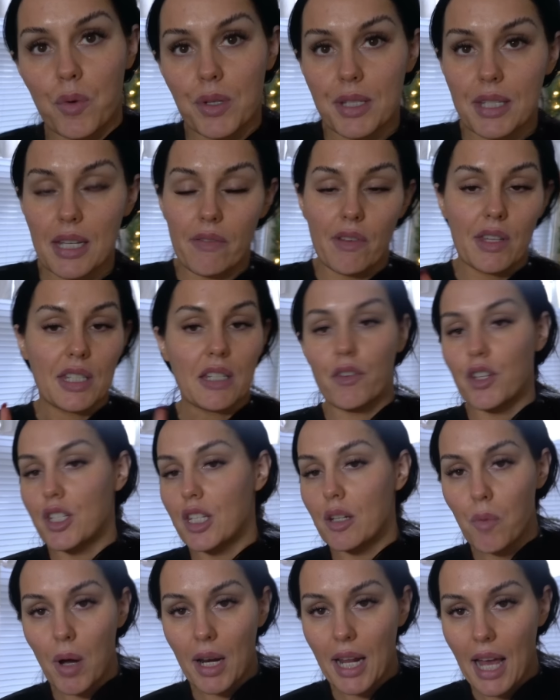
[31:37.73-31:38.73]
will say this, if you
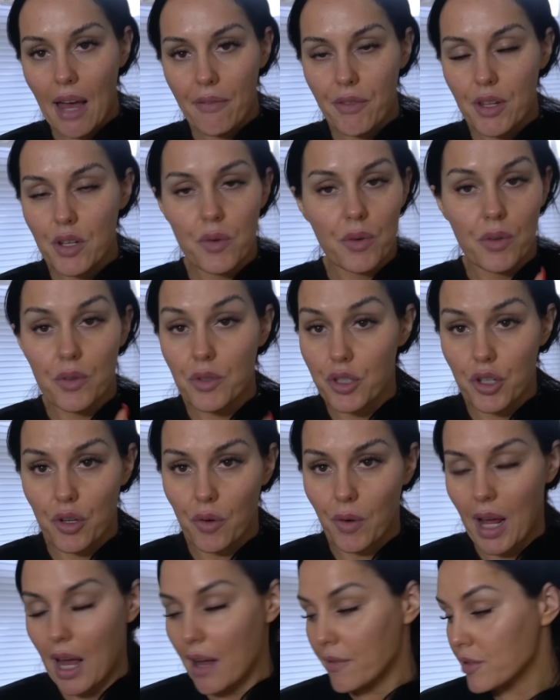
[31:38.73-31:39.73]
didn't wanna add the noodles, you
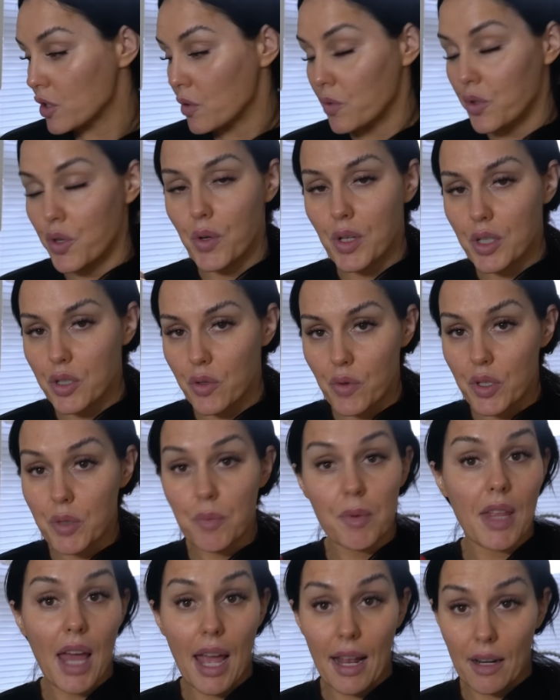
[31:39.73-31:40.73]
don't have to. You can do this
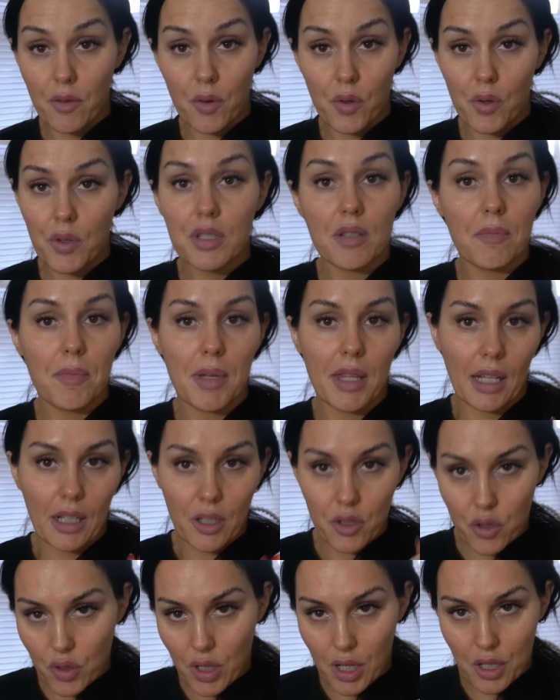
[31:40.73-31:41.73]
with egg noodles and be like a
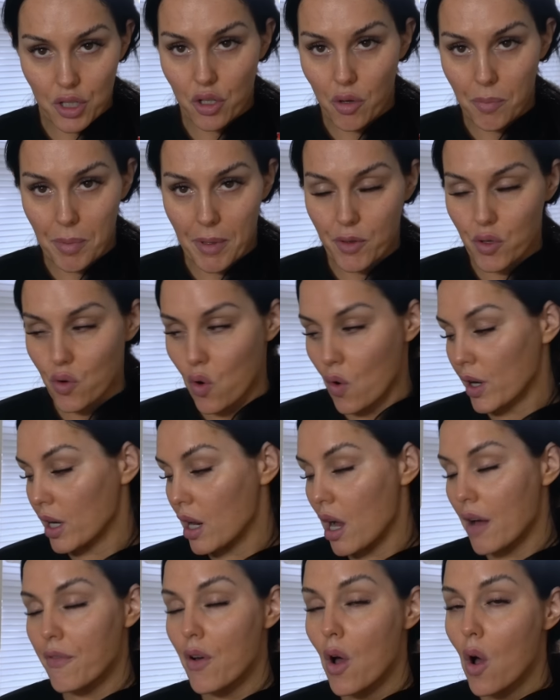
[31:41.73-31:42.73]
traditional beef
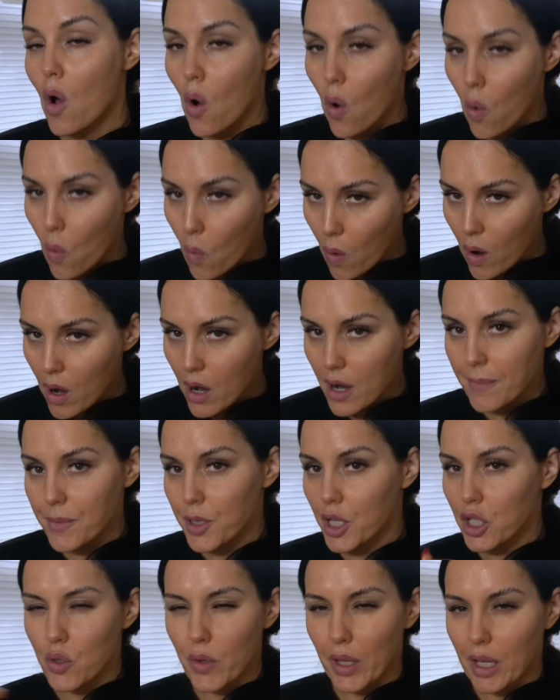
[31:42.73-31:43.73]
stroganoff or you
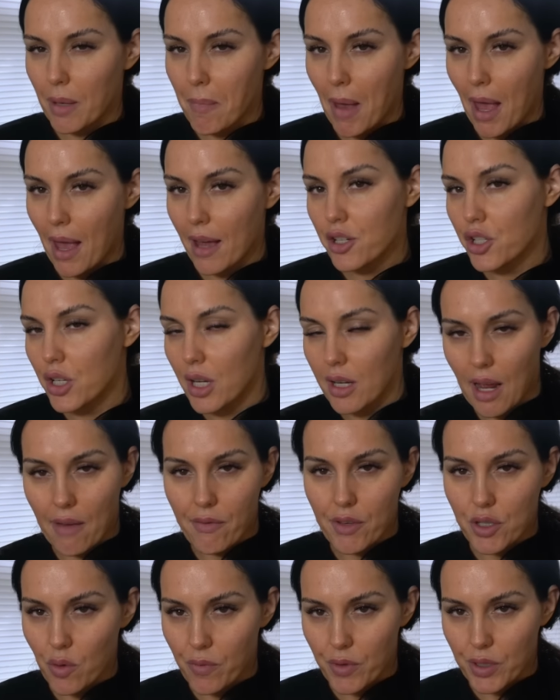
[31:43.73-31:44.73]
could do like a mash and add
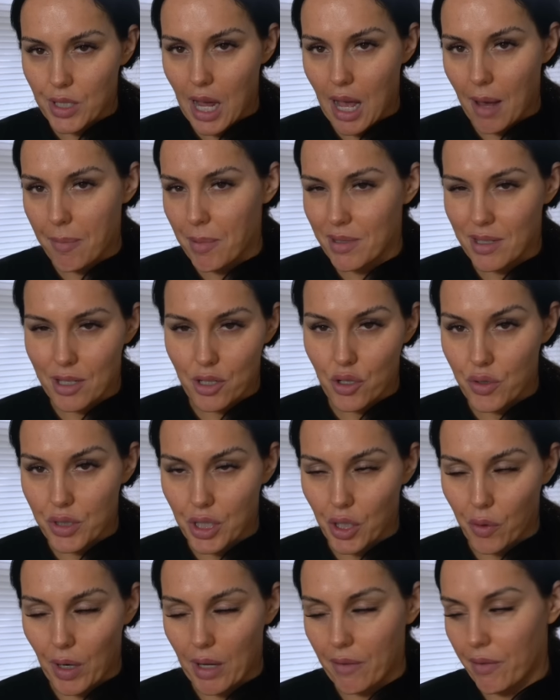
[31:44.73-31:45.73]
this over top and just use
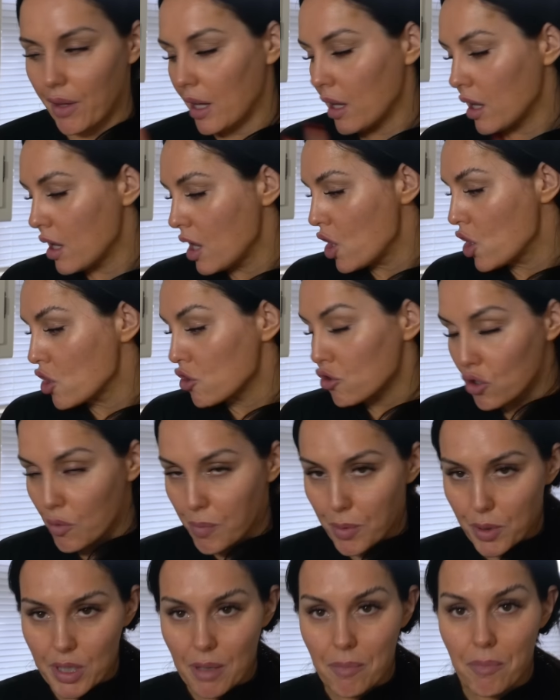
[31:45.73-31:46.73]
the gravy.
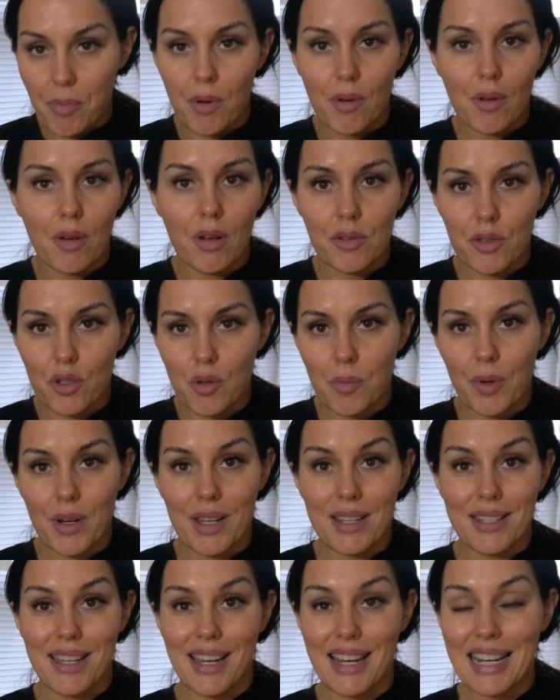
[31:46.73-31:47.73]
Super simple, super
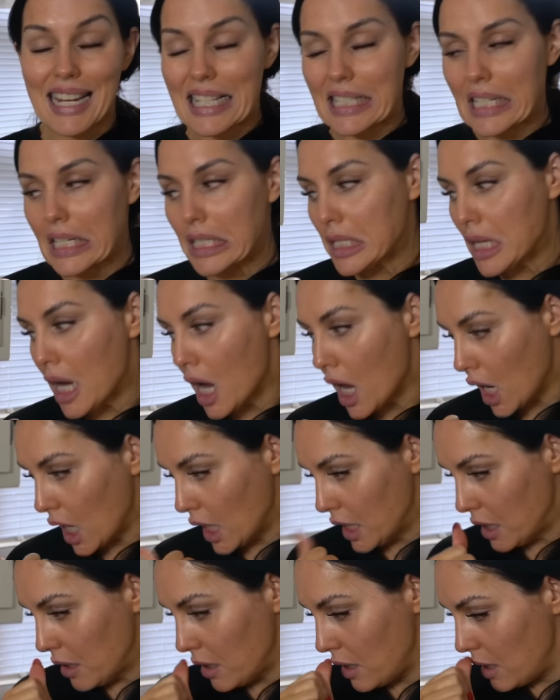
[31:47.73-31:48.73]
easy, and it's a
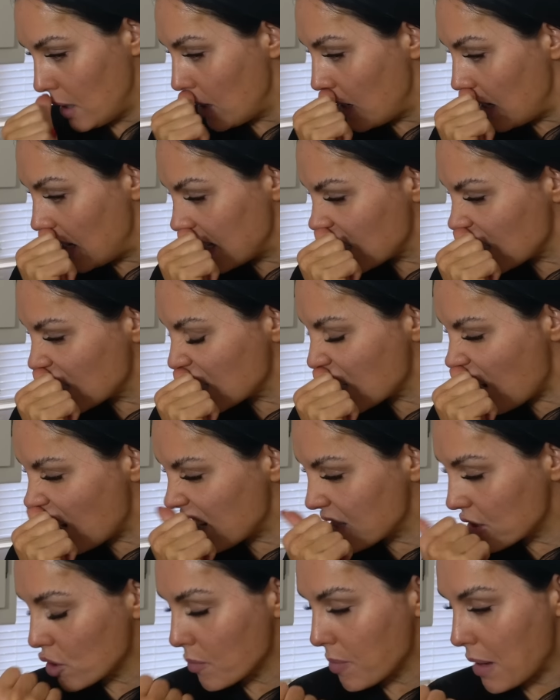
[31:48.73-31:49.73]
ton. It's a
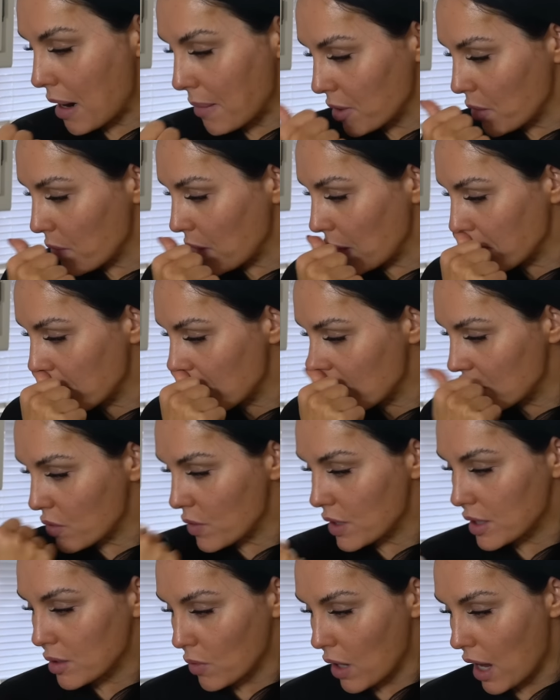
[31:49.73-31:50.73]
ton, so probably what I'm gonna do
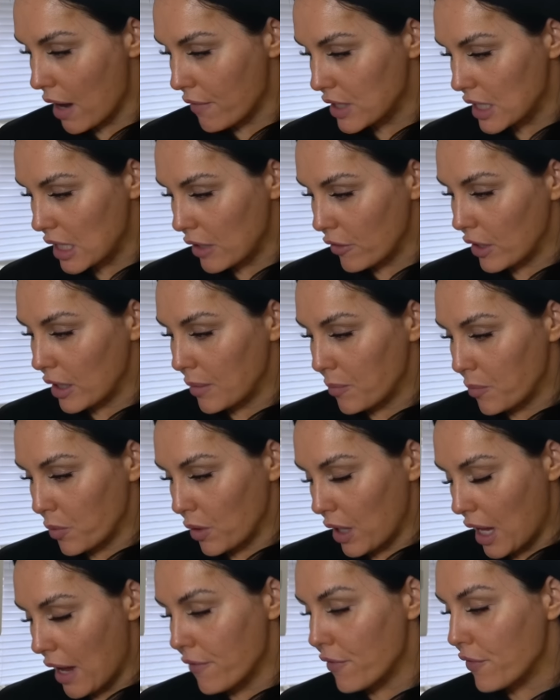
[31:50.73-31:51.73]
is we'll have dinner,
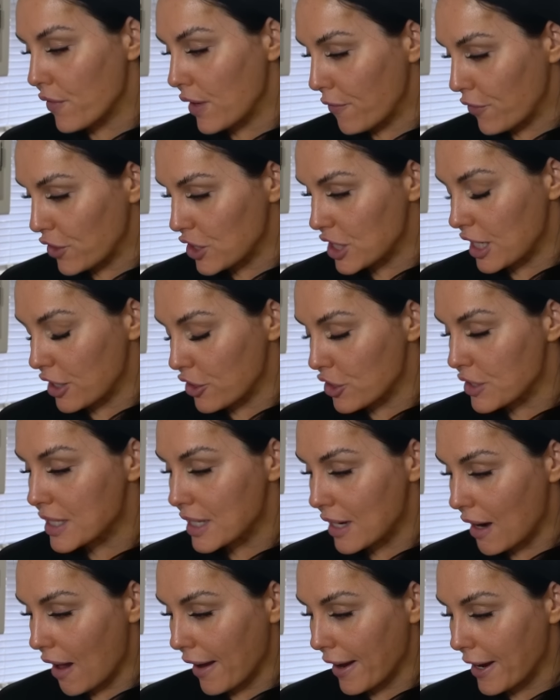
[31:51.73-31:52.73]
we'll have it for dinner
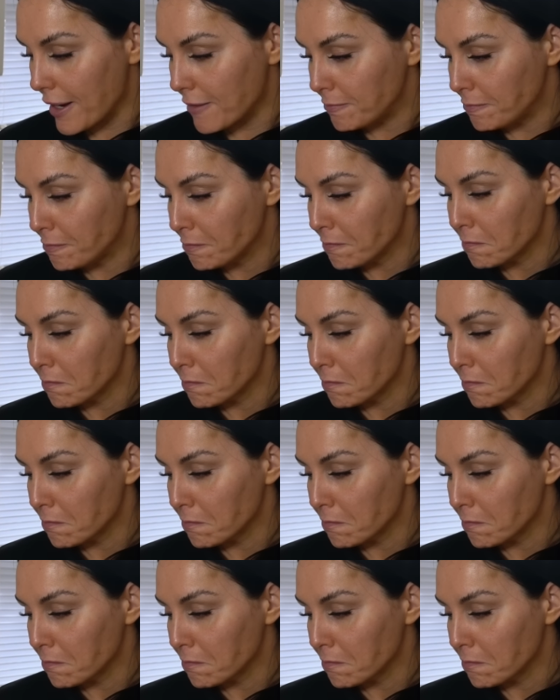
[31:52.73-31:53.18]
tonight,